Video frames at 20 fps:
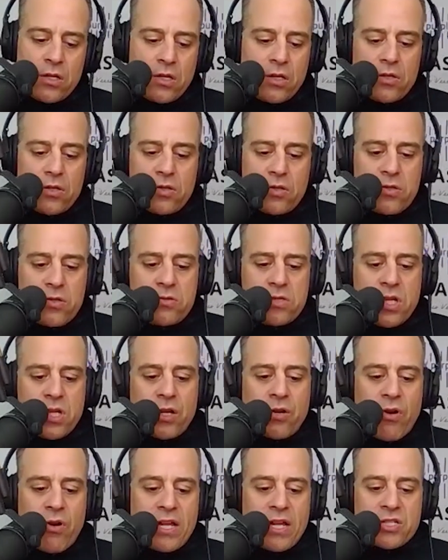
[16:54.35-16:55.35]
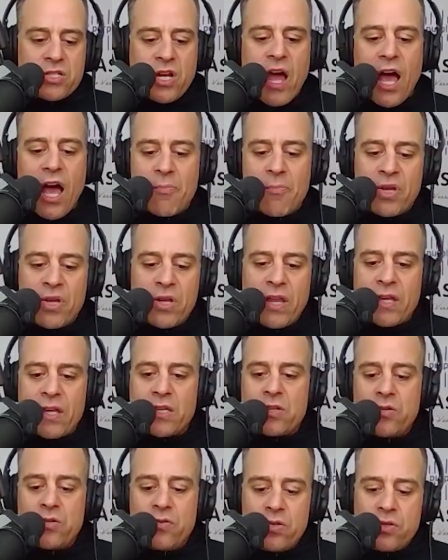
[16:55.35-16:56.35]
you did a great job, but
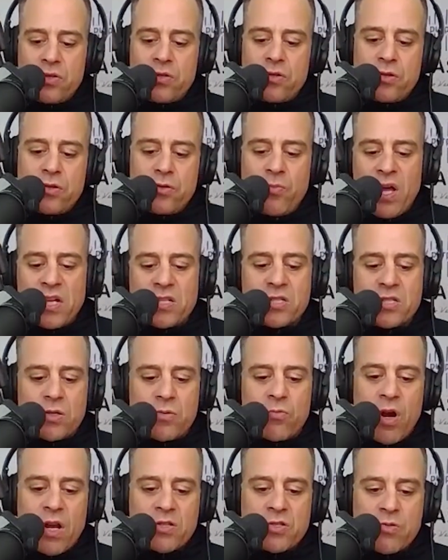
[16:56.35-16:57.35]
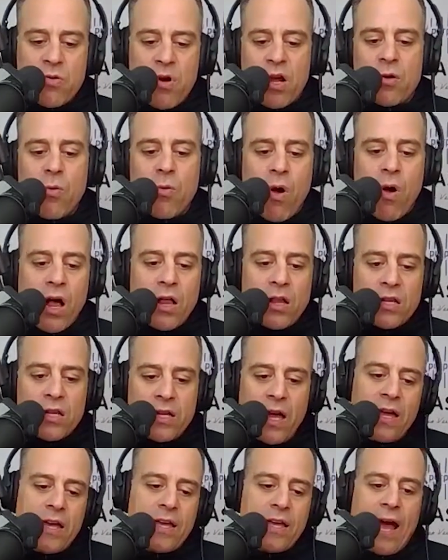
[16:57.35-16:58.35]
like you mentioned restaurant
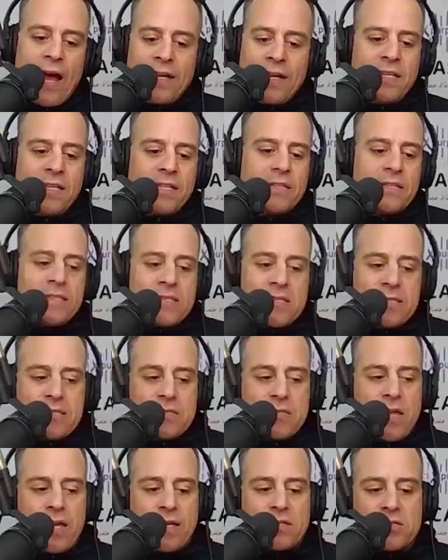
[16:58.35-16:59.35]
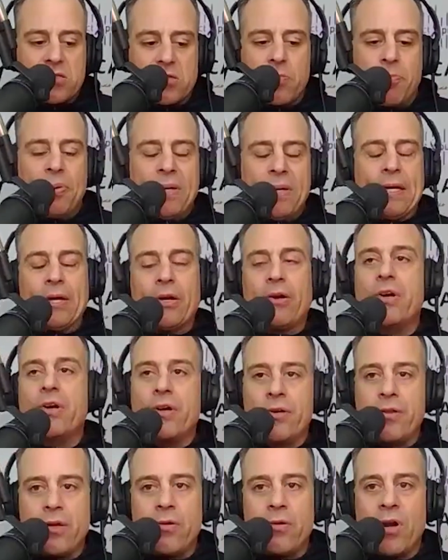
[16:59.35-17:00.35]
quality. I think this is like
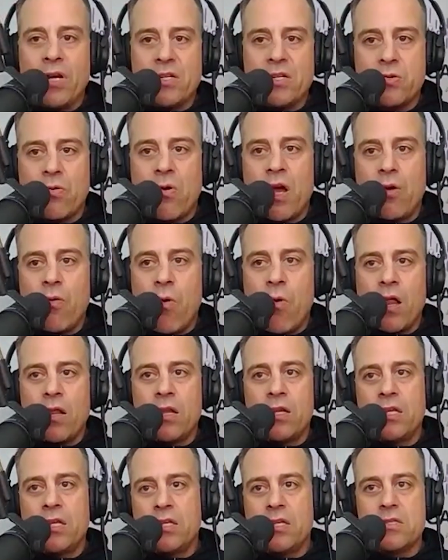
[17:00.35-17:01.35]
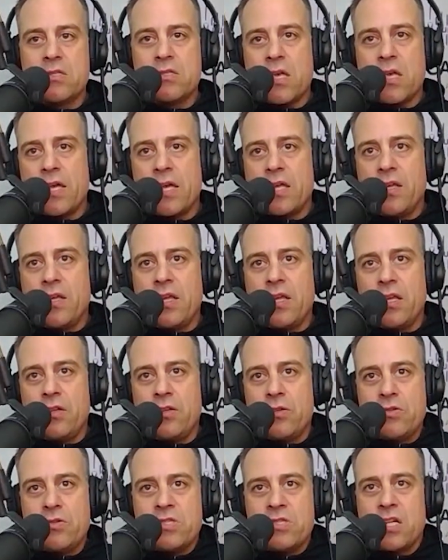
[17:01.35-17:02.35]
superior than restaurant quality. Cause like
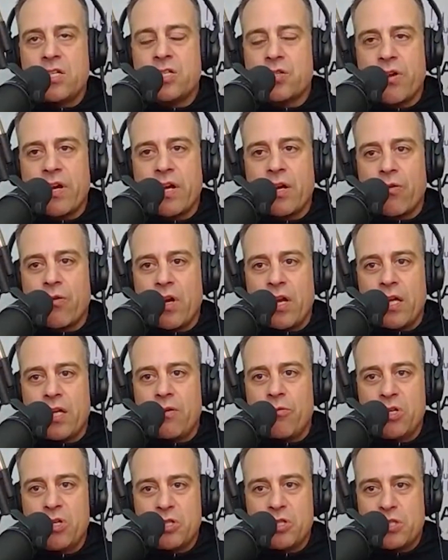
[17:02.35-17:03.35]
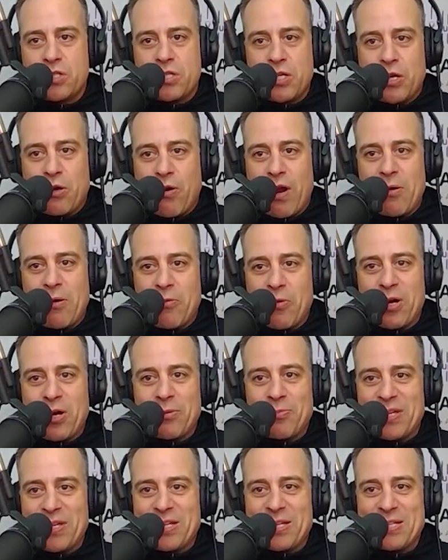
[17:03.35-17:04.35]
you said triggering, which is a great
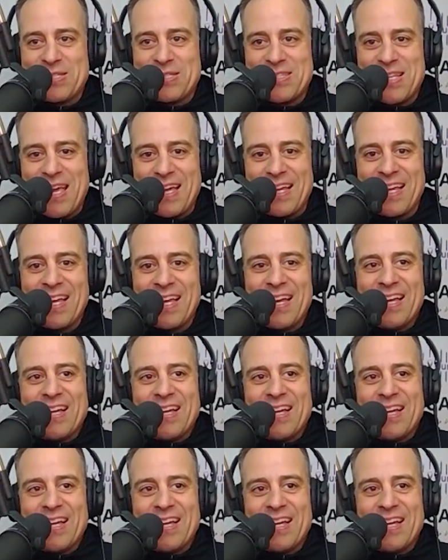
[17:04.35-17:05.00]
word, because like,